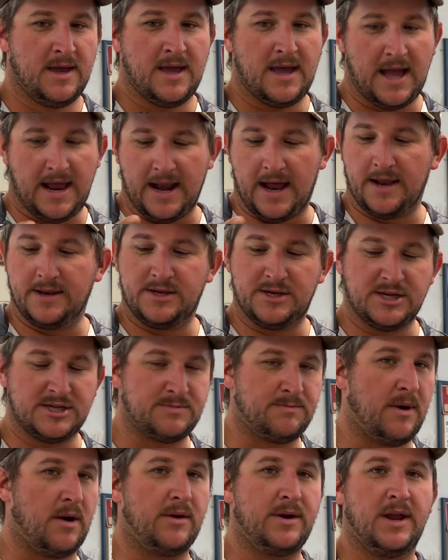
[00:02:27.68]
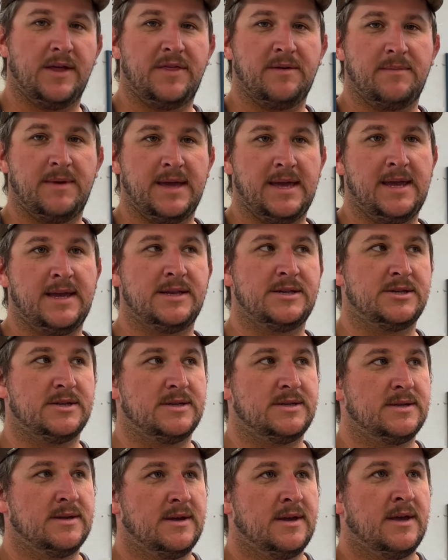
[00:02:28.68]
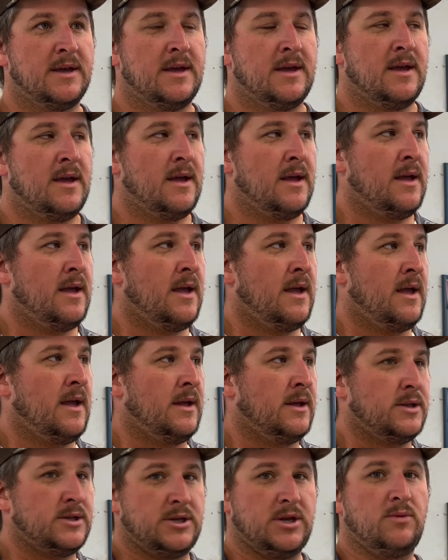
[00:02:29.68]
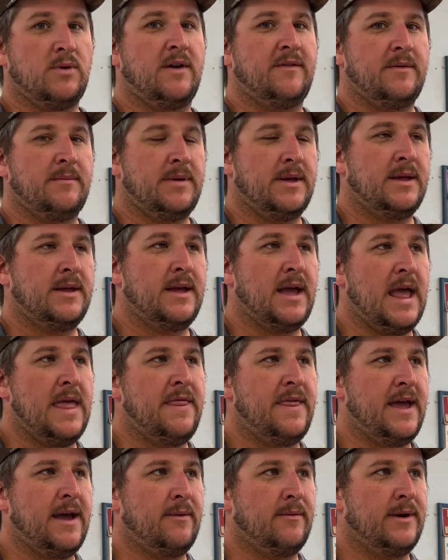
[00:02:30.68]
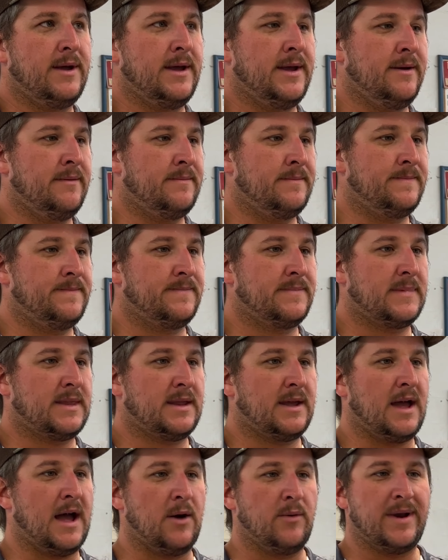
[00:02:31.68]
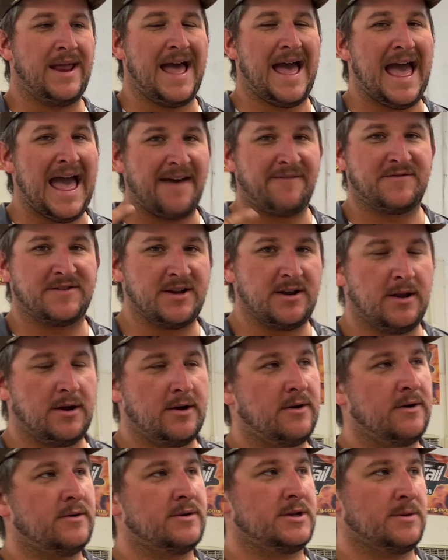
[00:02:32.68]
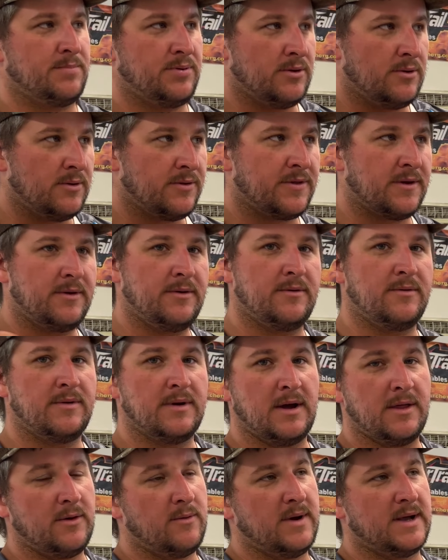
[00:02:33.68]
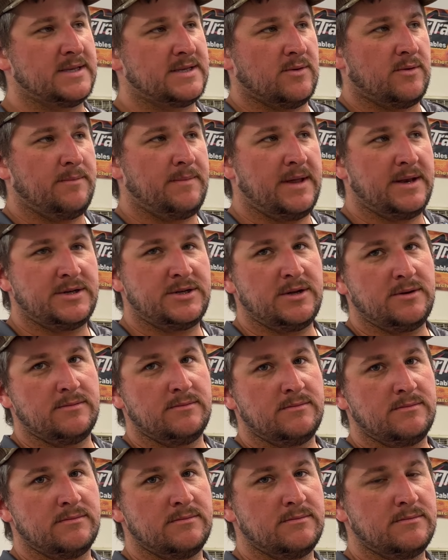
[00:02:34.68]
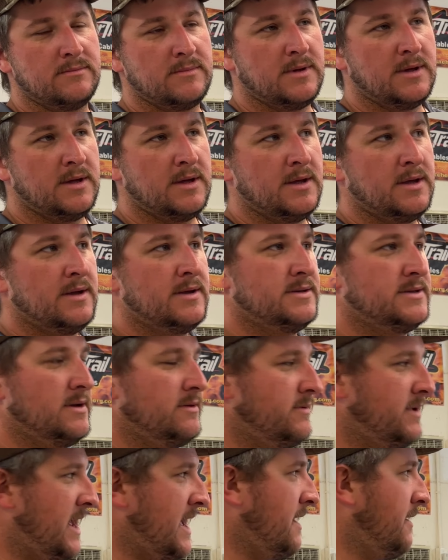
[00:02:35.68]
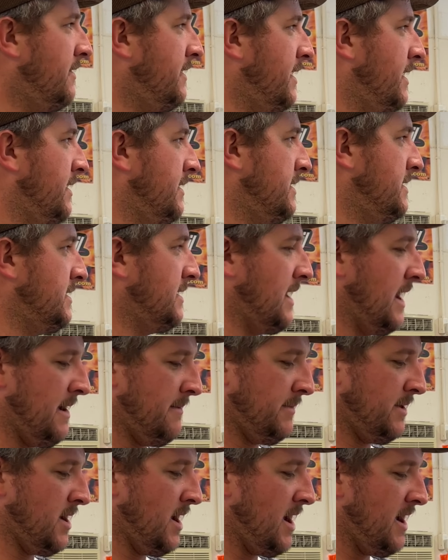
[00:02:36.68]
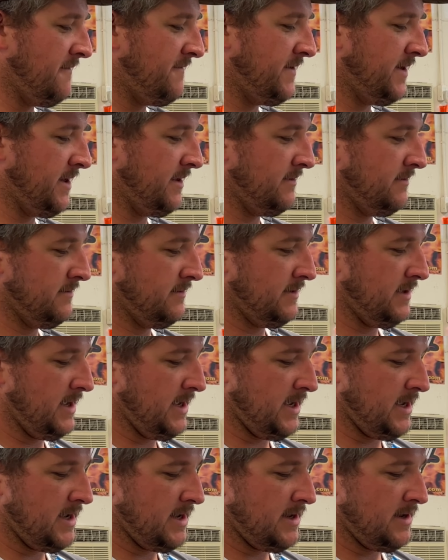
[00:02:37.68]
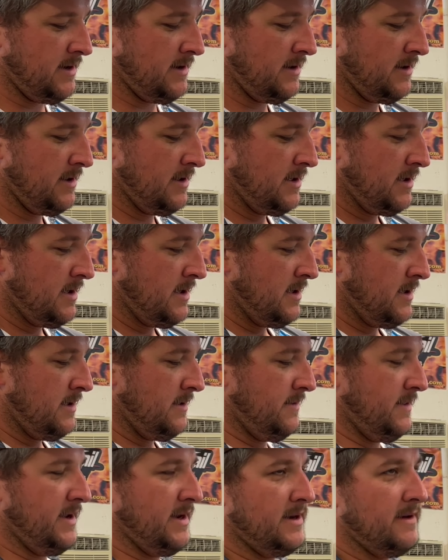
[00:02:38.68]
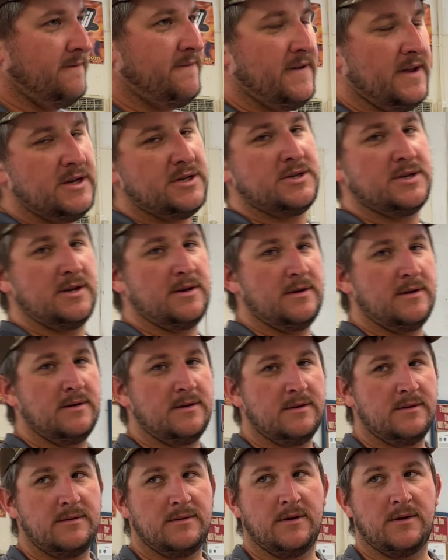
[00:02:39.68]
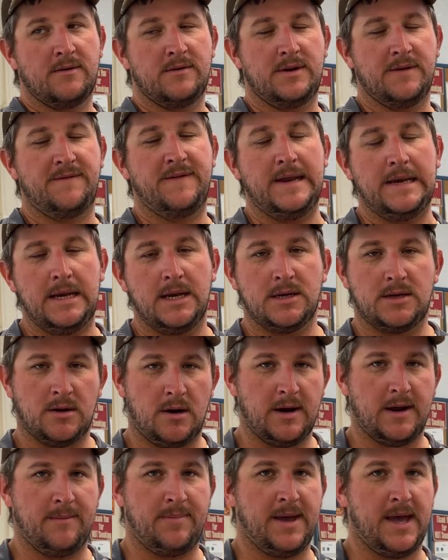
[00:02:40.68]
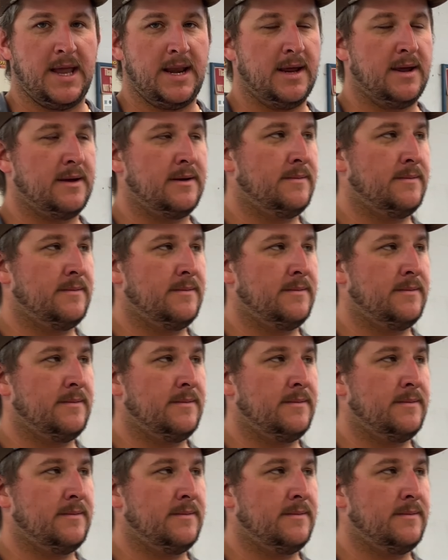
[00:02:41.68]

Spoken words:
and I just bought nothing but hinges. 2 of them. And that way I would have to learn to pull through, otherwise I won't be able to shoot. So now that I'm confident in the defeating target panic,